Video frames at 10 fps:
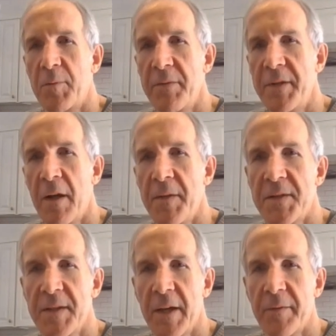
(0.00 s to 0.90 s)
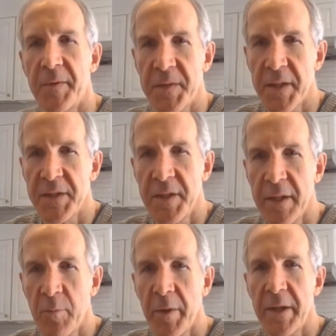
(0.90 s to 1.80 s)
We've done this now for
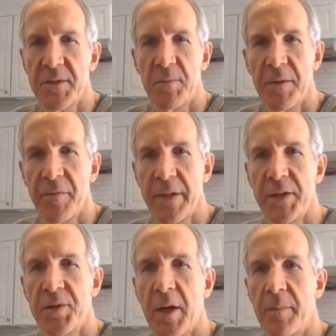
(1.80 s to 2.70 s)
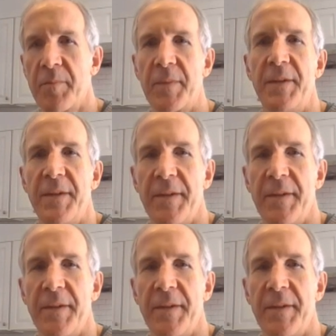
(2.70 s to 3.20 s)
16 weeks. We finished up.